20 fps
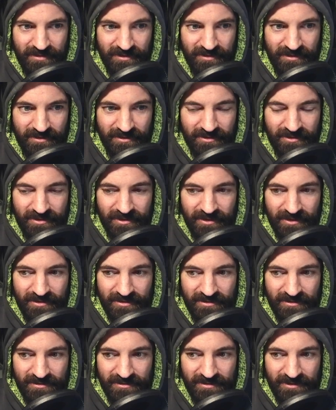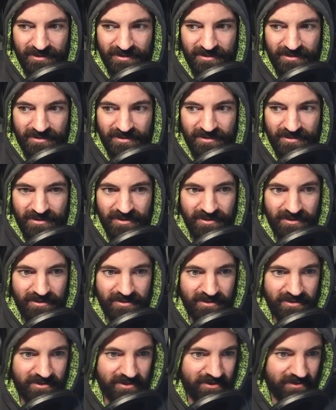Okay, so let's
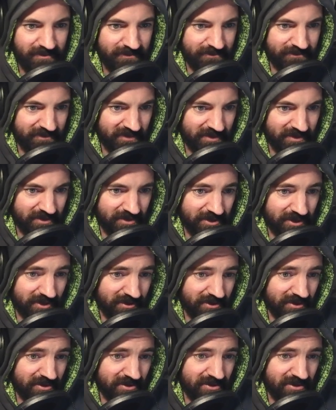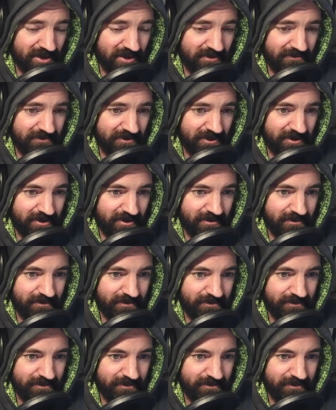cut this off here.